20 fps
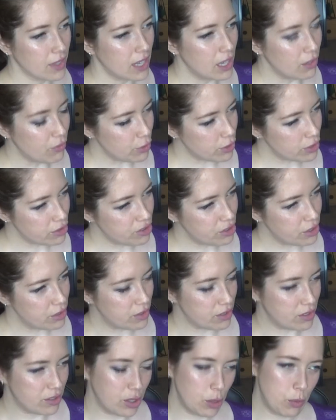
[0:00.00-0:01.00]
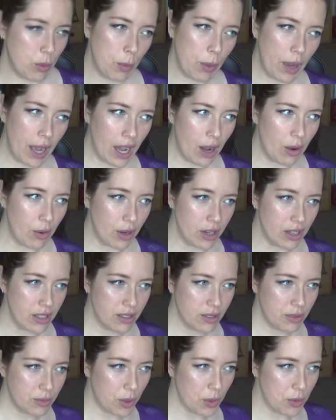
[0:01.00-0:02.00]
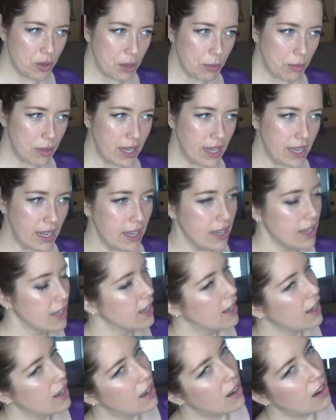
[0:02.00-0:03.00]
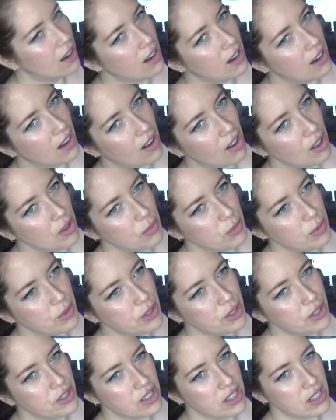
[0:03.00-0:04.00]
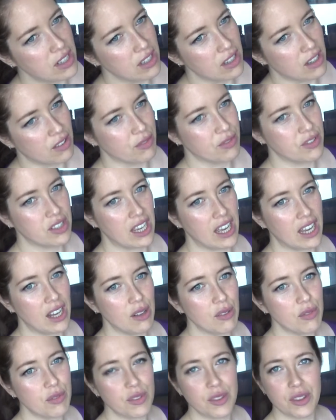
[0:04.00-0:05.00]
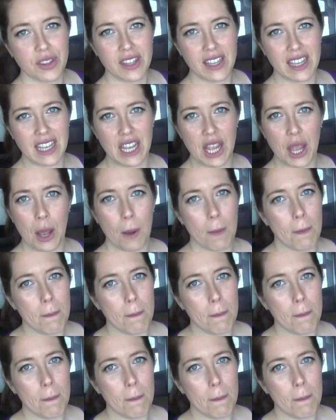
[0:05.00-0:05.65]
If you could choose a superpower, what would it be? I would love to have the